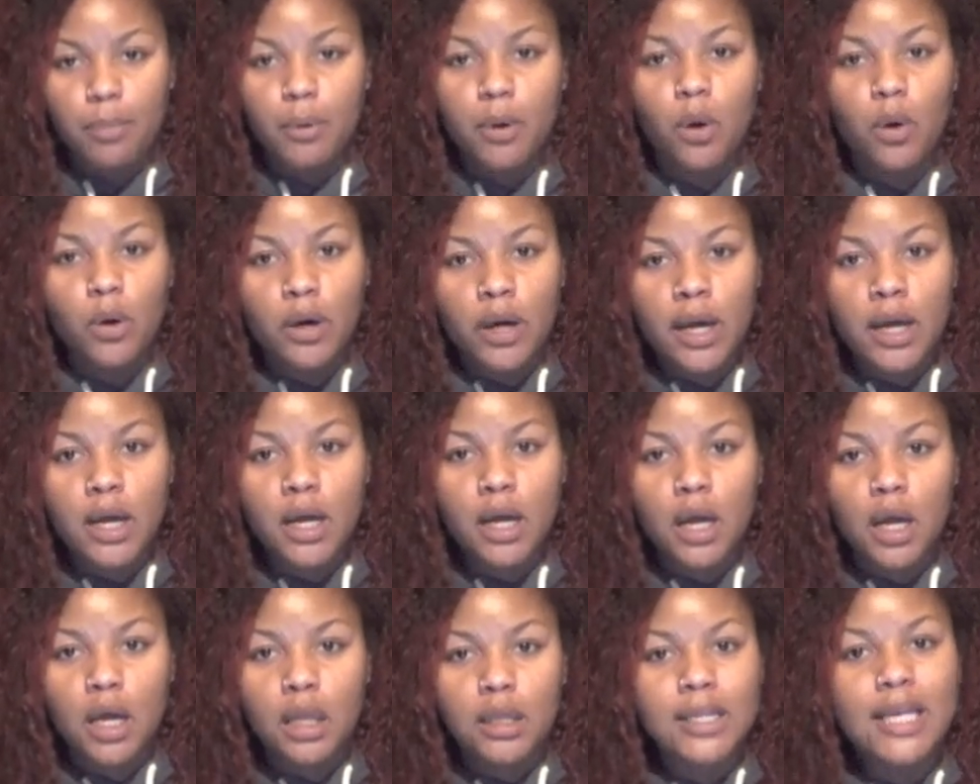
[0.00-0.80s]

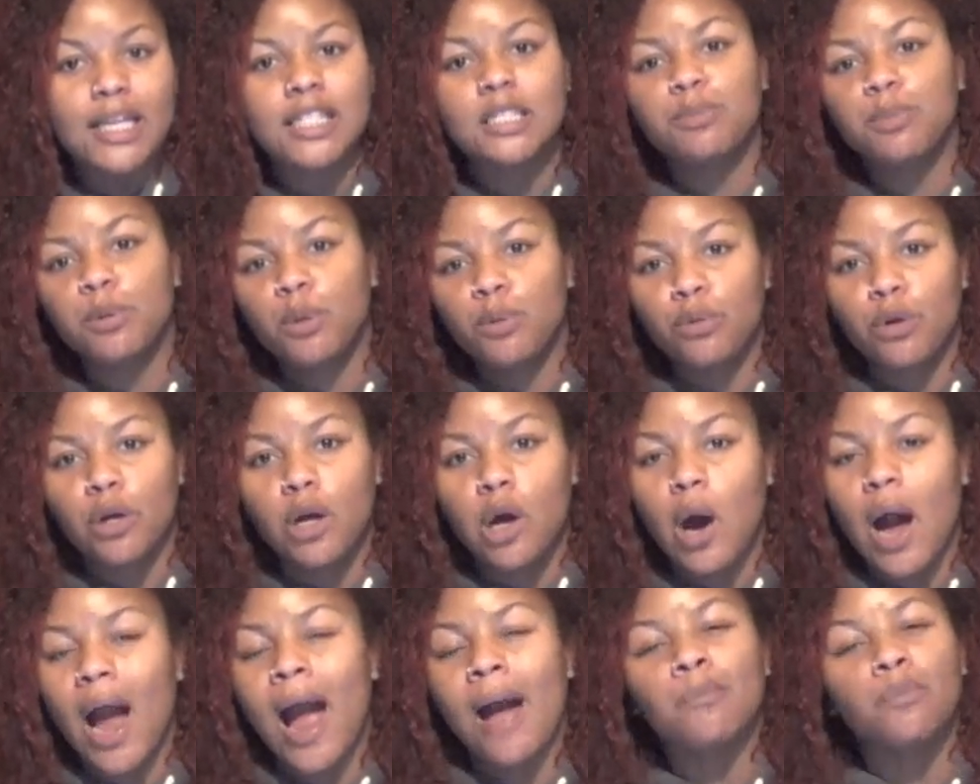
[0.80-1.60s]
Okay, let's be
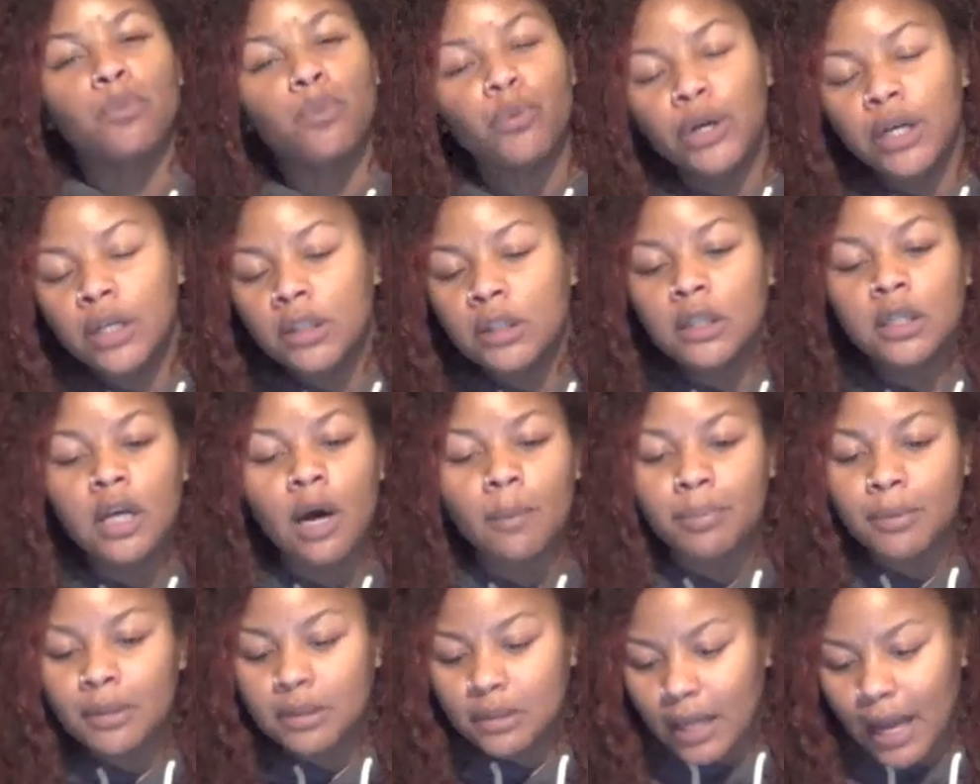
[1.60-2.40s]
real. I'm reading it
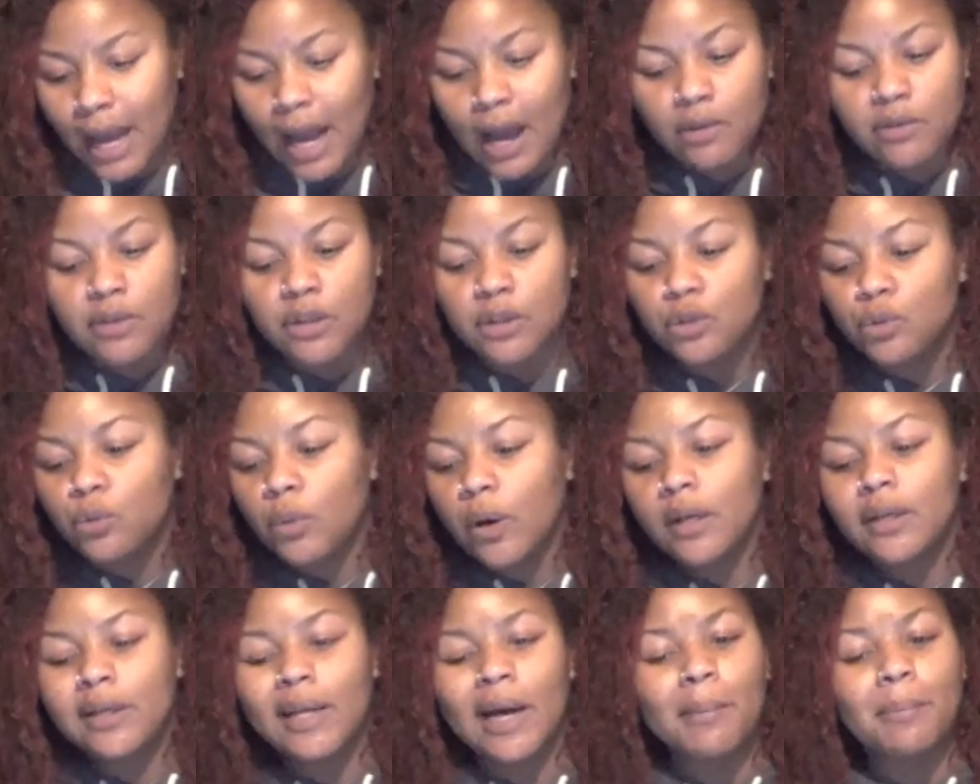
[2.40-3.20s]
up and down, and you
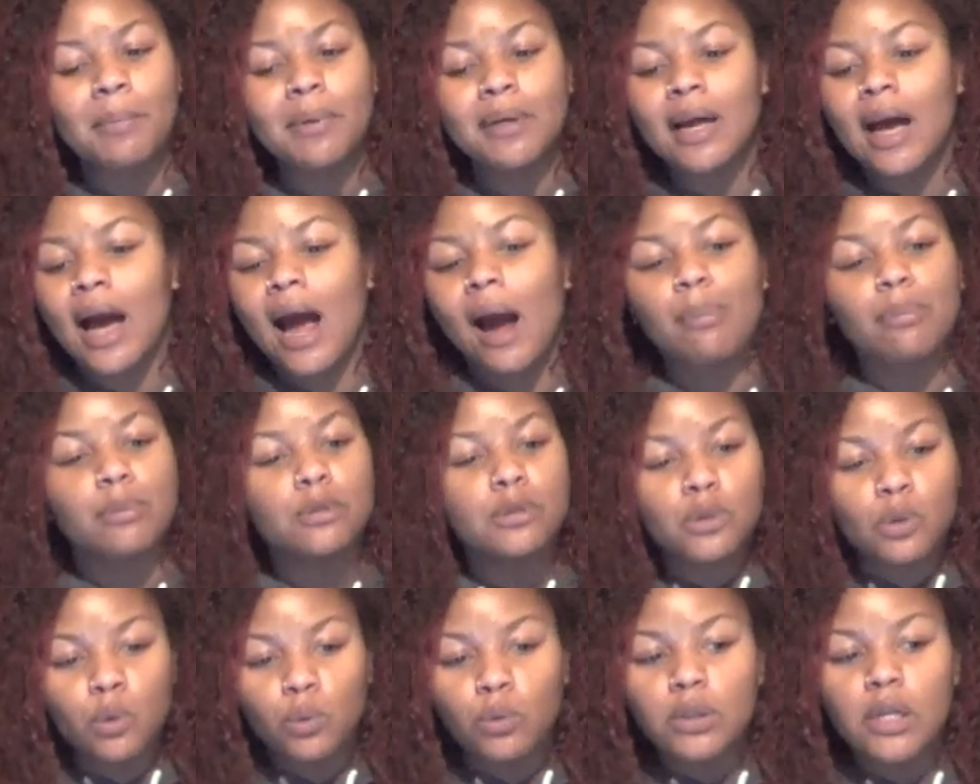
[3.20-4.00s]
ain't nothing but an
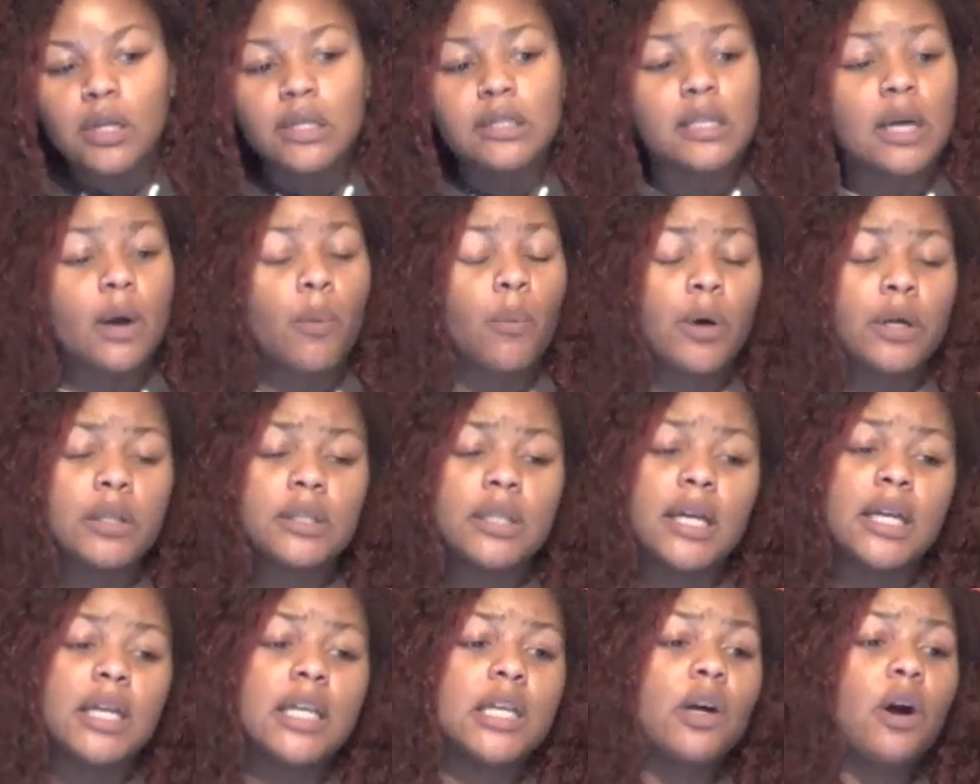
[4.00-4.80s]
opportunist, and
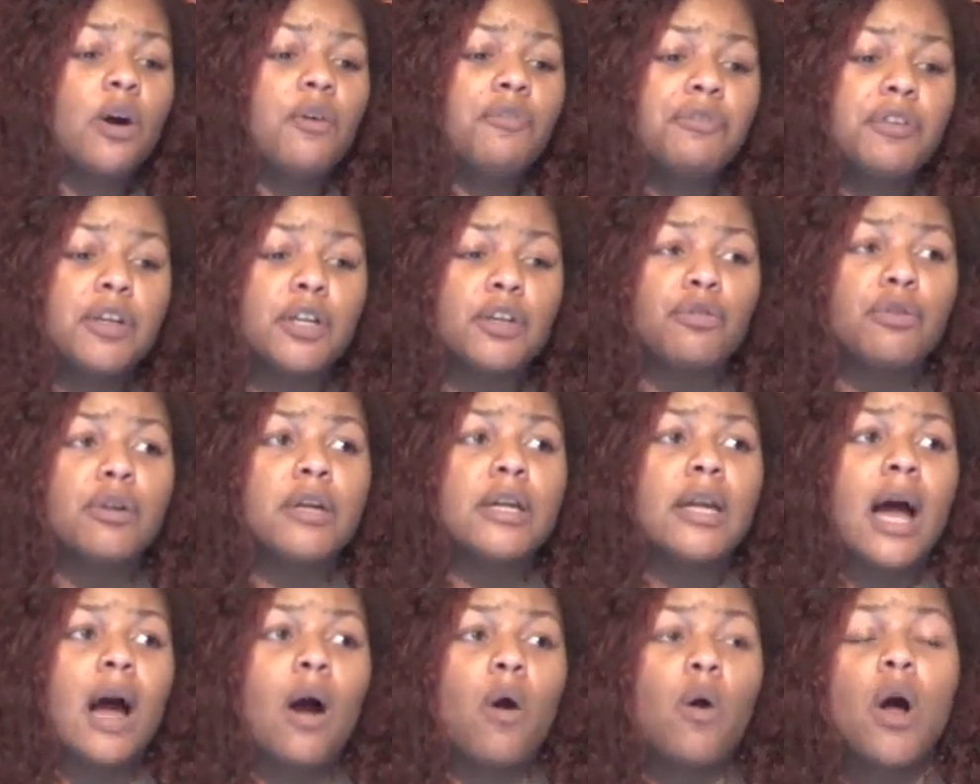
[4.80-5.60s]
one day he gonna figure
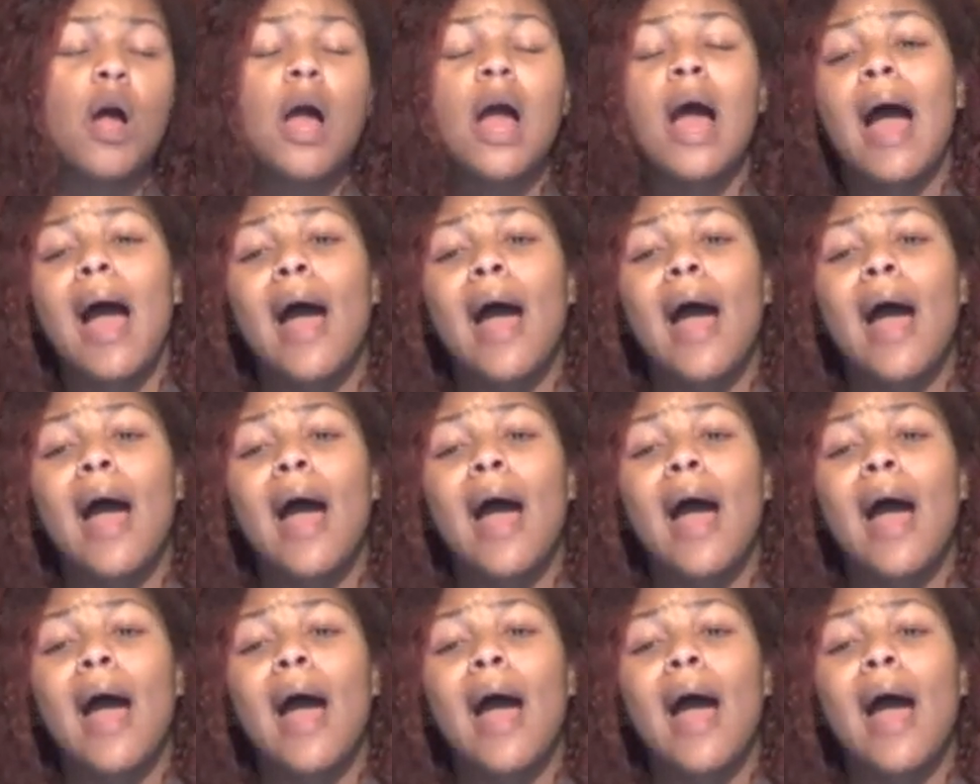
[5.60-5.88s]
it out.